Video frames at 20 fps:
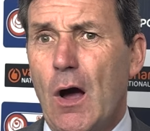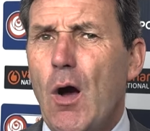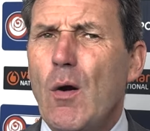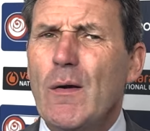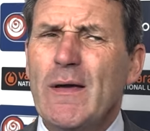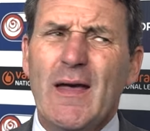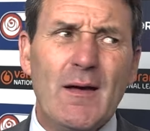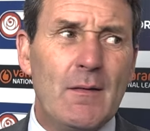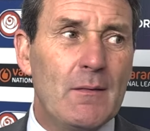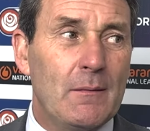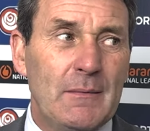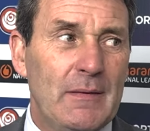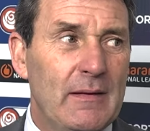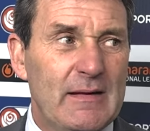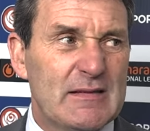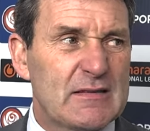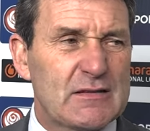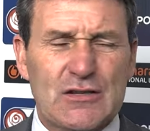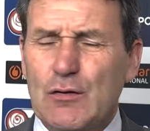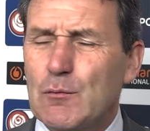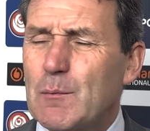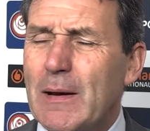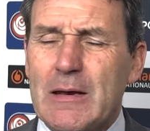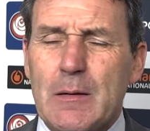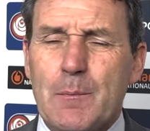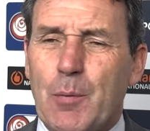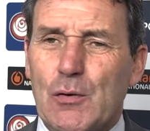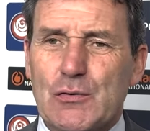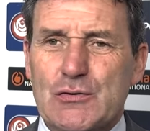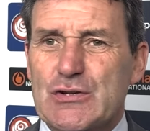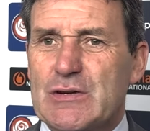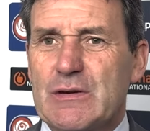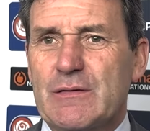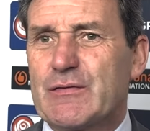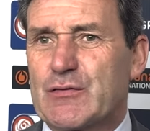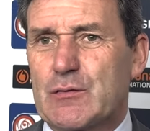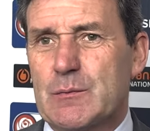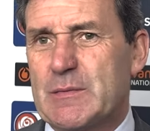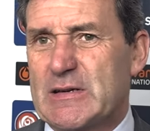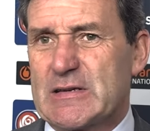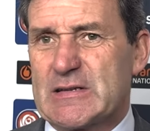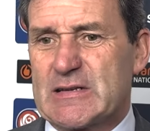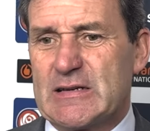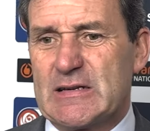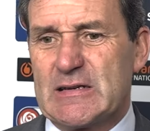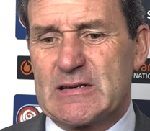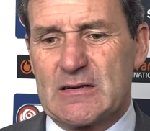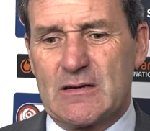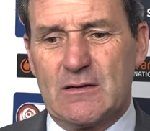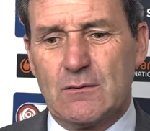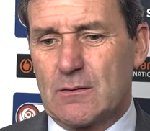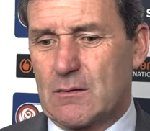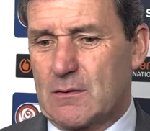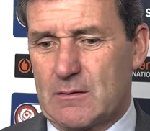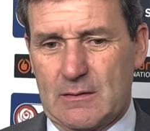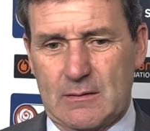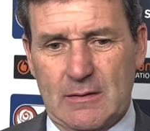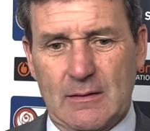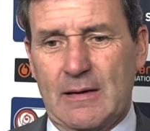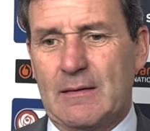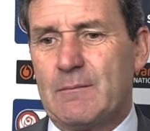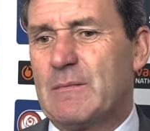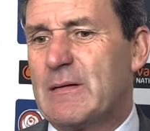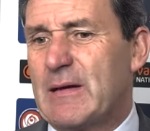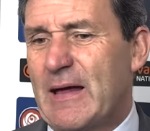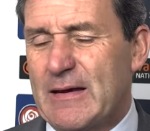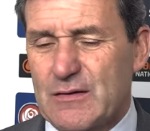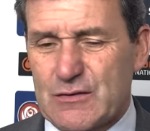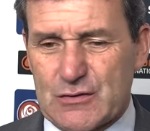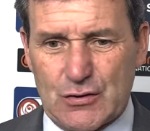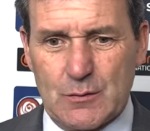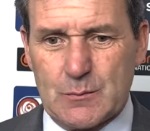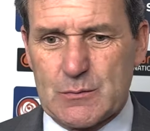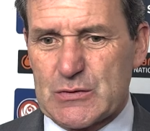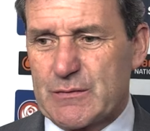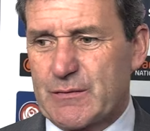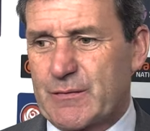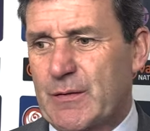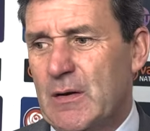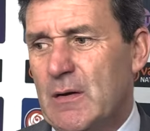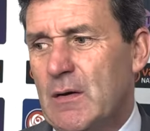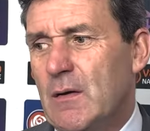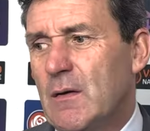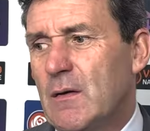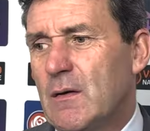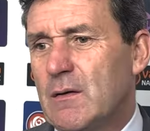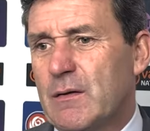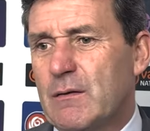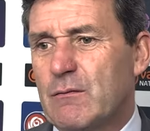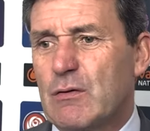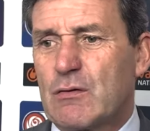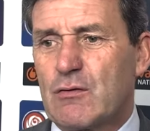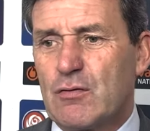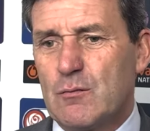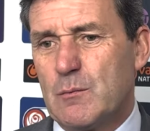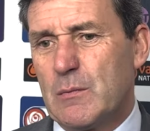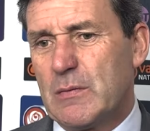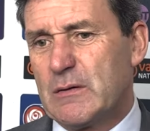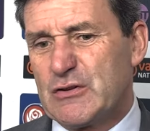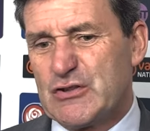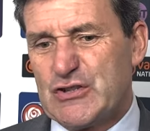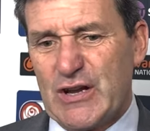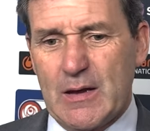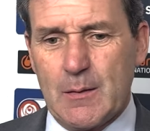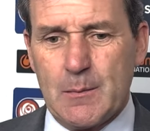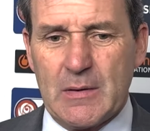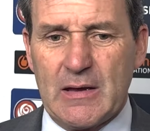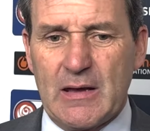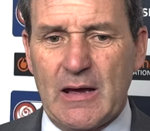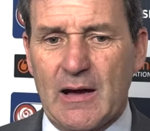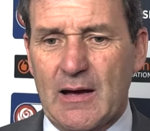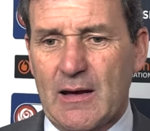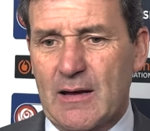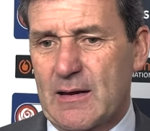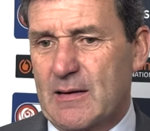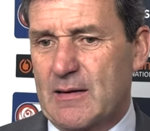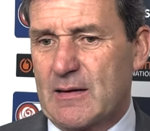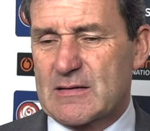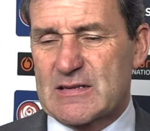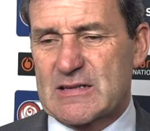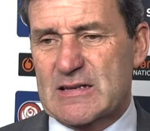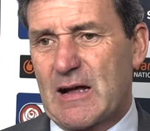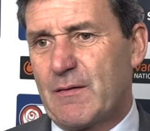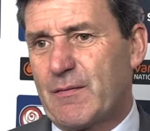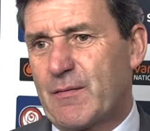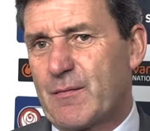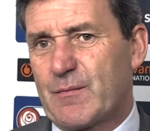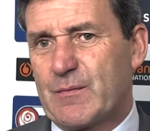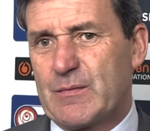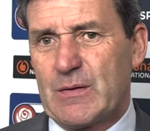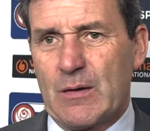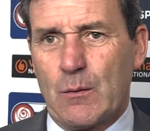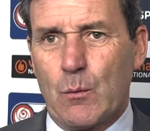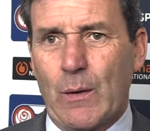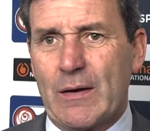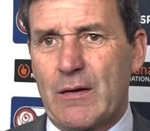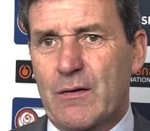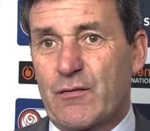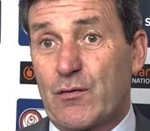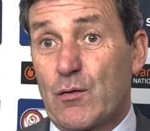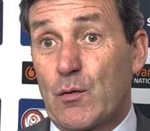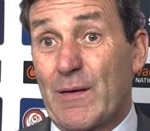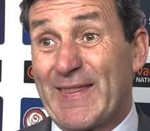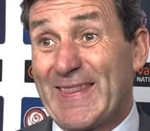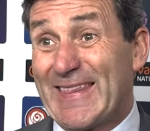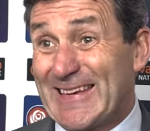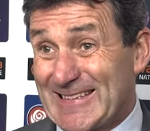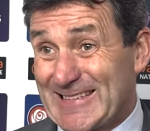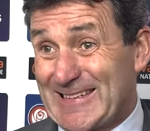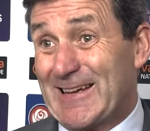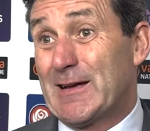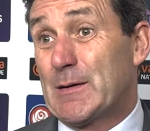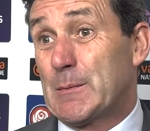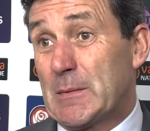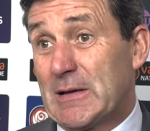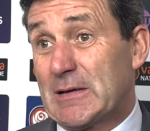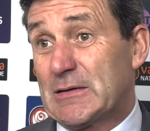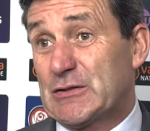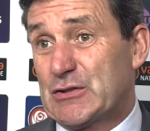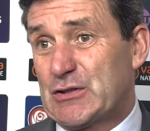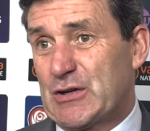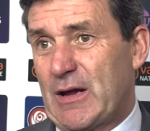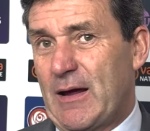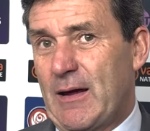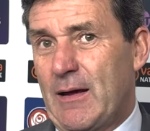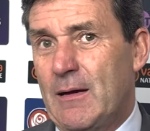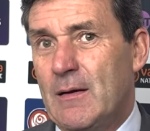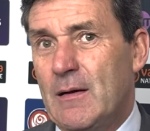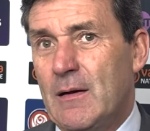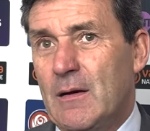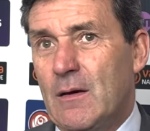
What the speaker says: Oh, yeah. I mean, there's so many positives from this season. Look, in terms of the recruitment, Jamie, I and the staff, you know, went through it this time last year.